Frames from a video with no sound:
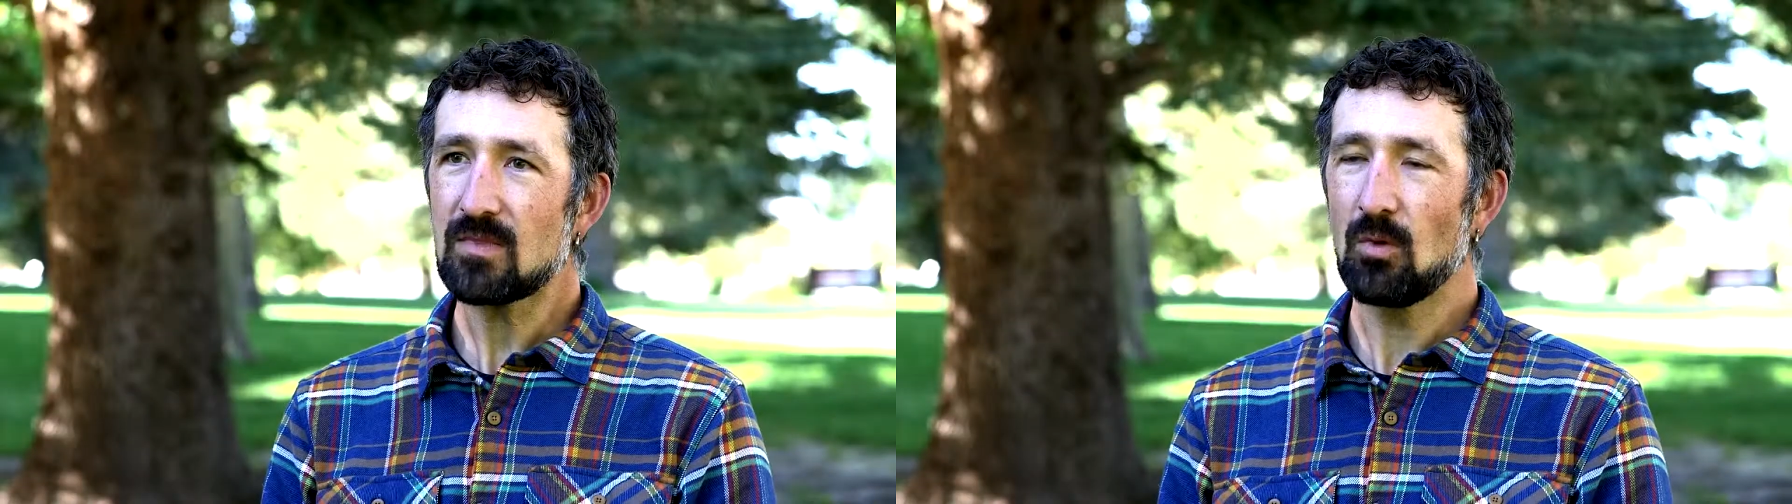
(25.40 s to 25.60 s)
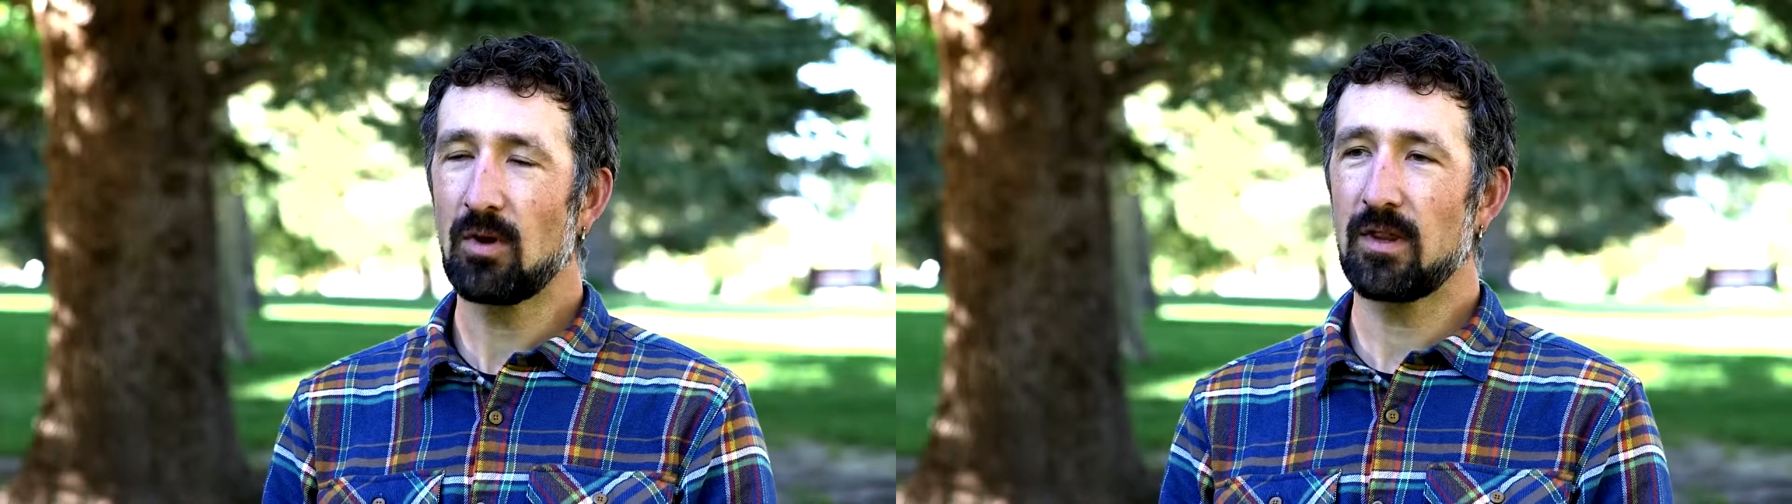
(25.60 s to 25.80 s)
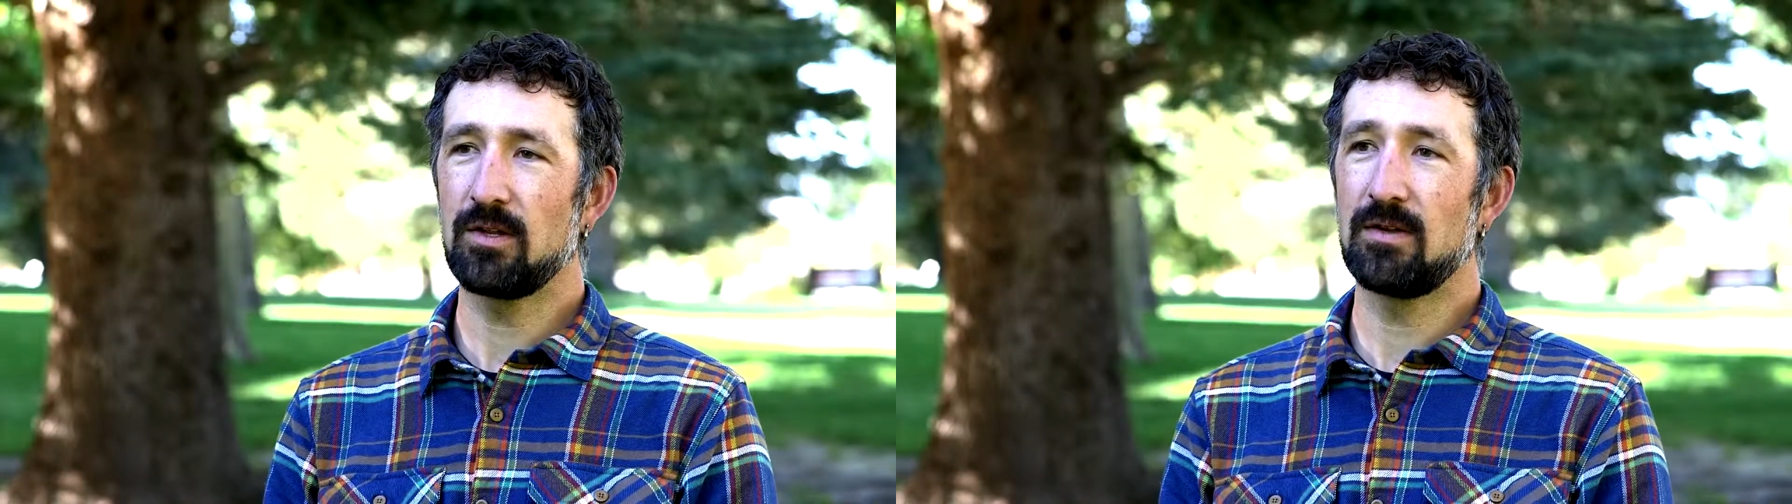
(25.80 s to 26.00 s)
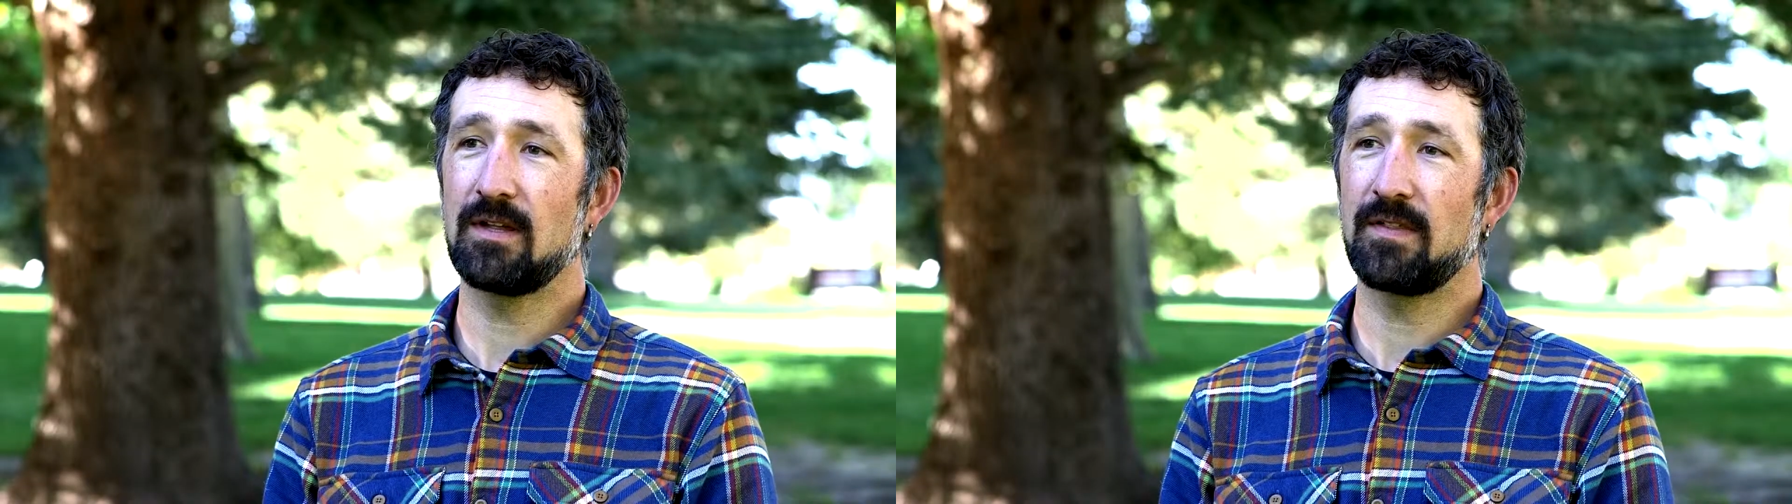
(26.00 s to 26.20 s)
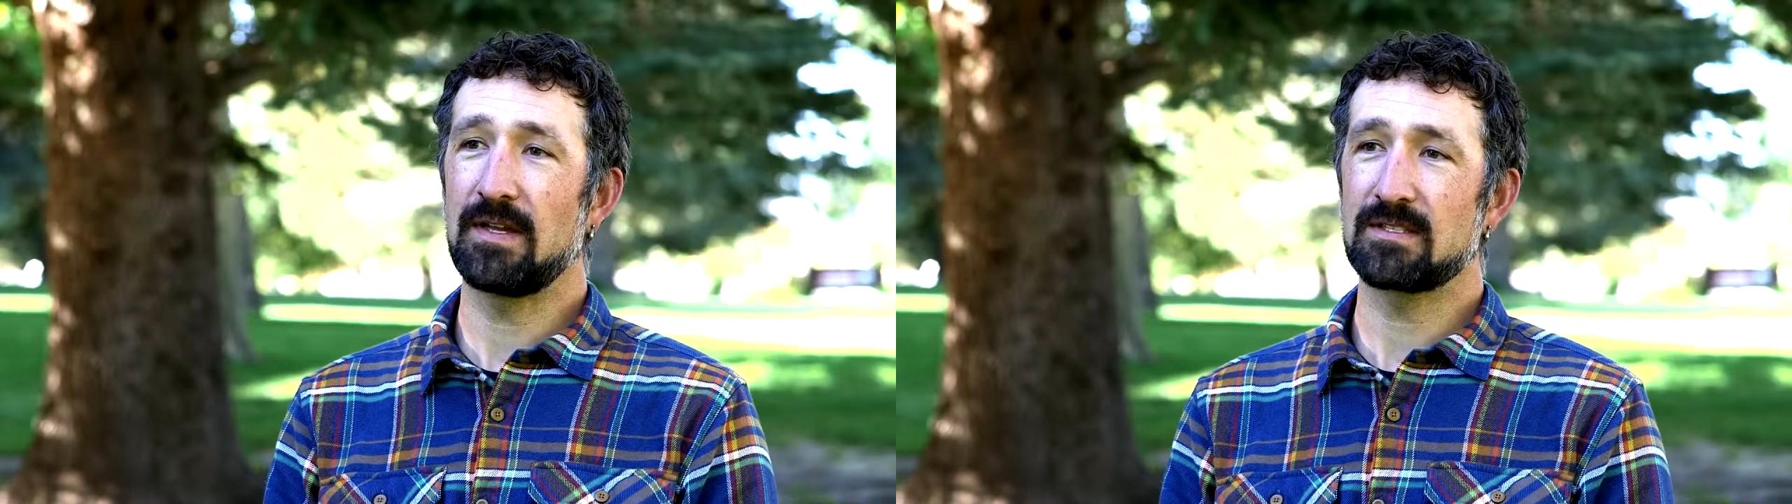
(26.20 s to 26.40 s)
One of the
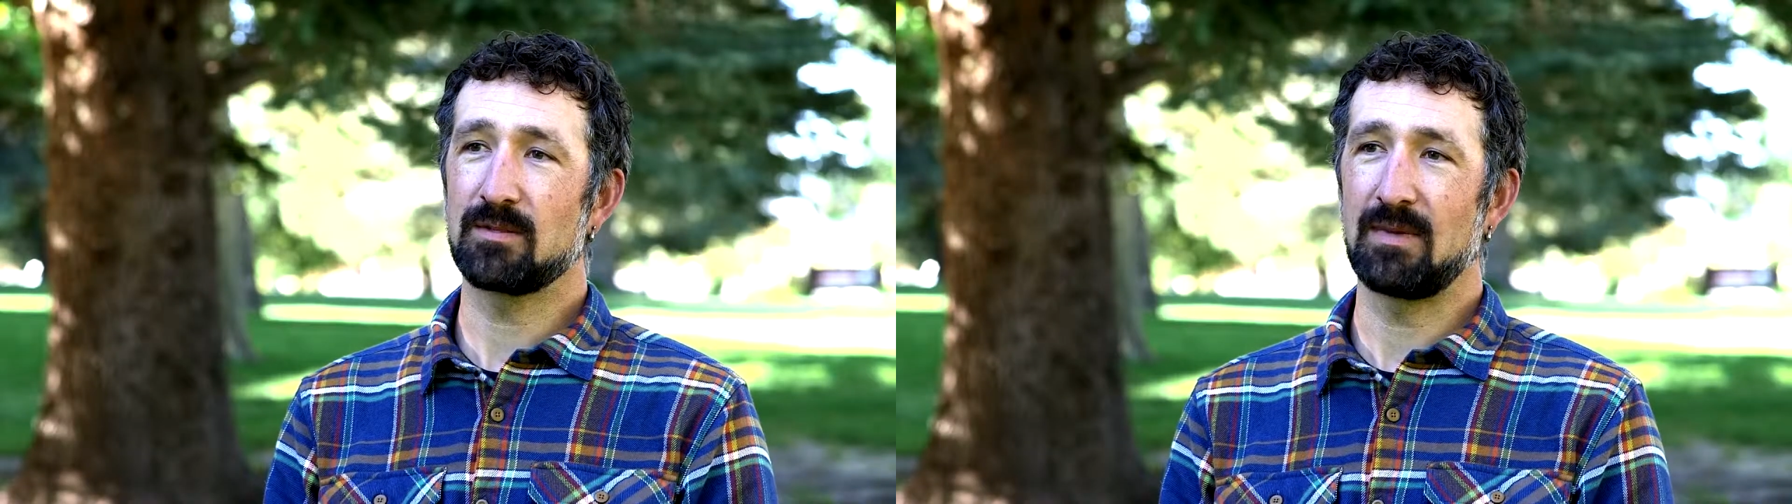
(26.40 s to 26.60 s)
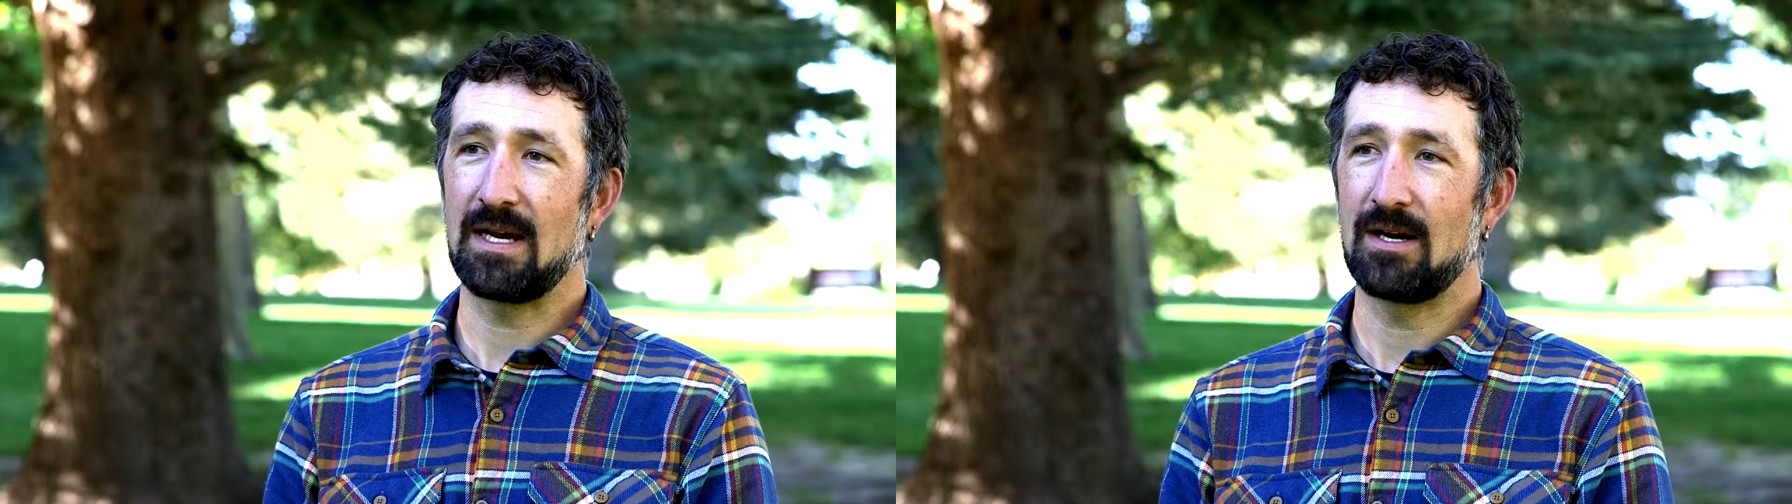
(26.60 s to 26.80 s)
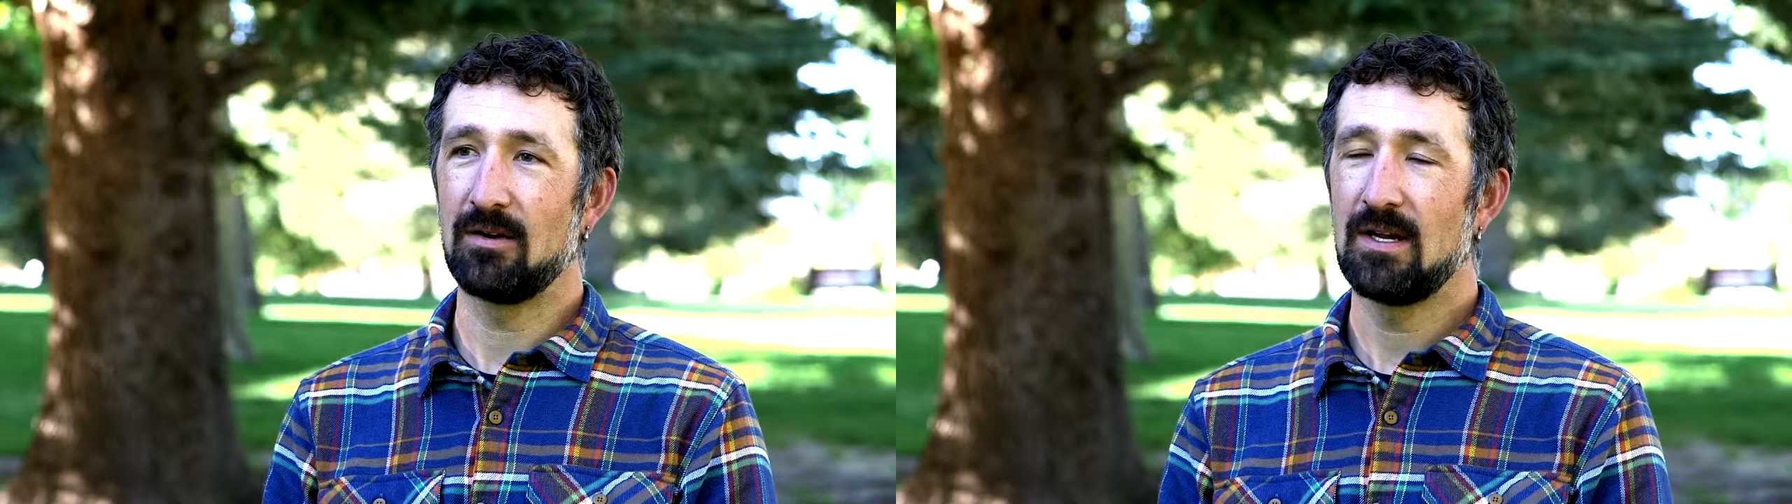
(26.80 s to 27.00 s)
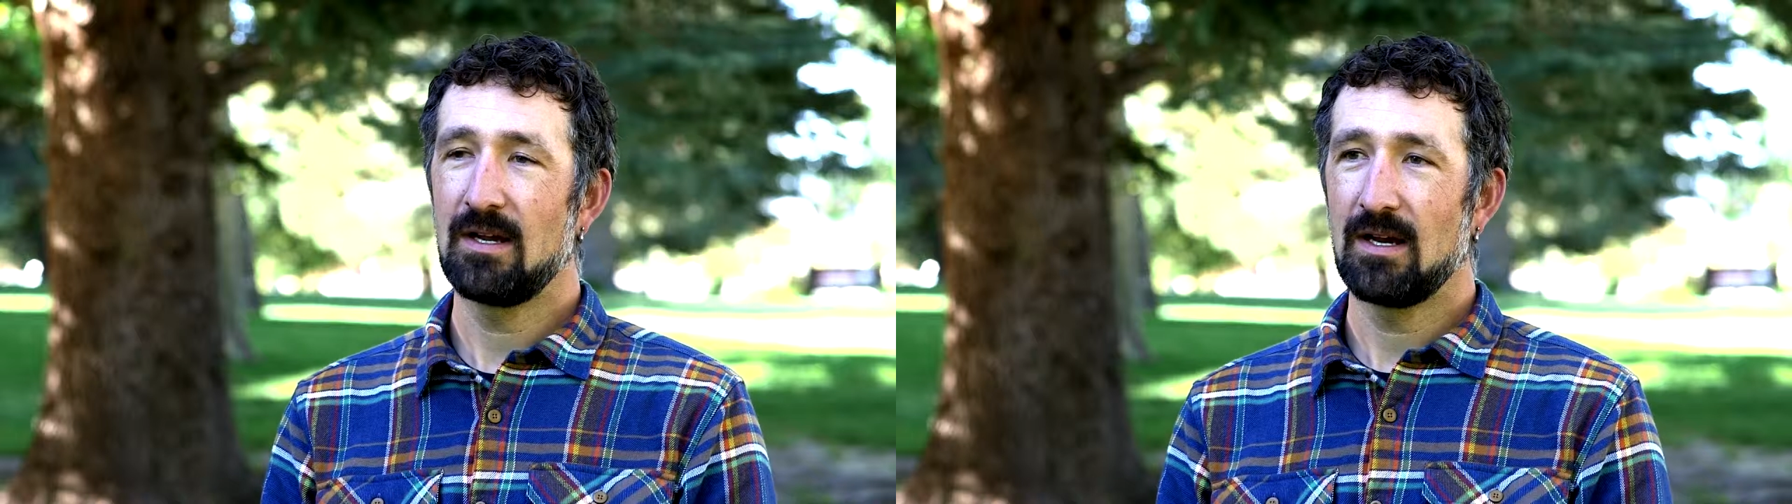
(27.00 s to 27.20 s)
unique things about